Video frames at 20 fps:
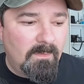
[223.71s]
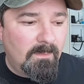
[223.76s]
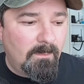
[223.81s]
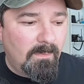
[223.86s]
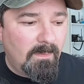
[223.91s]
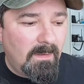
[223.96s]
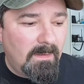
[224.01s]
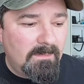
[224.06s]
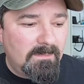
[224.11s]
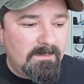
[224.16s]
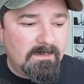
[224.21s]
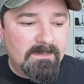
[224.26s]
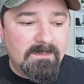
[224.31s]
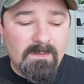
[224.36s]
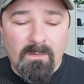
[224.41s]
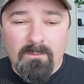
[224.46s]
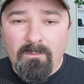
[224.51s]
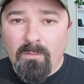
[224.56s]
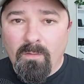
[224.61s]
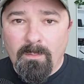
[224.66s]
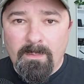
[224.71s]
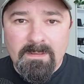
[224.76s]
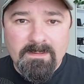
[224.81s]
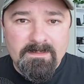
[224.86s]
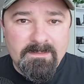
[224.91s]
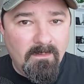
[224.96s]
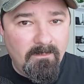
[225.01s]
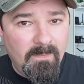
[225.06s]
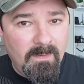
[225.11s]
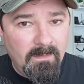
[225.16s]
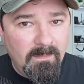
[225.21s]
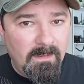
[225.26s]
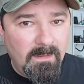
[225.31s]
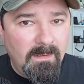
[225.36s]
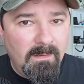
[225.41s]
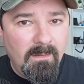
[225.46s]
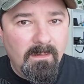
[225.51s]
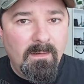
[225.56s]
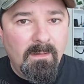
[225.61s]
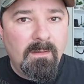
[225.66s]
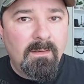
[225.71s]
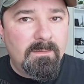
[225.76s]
into place. It's self-forming, self-healing.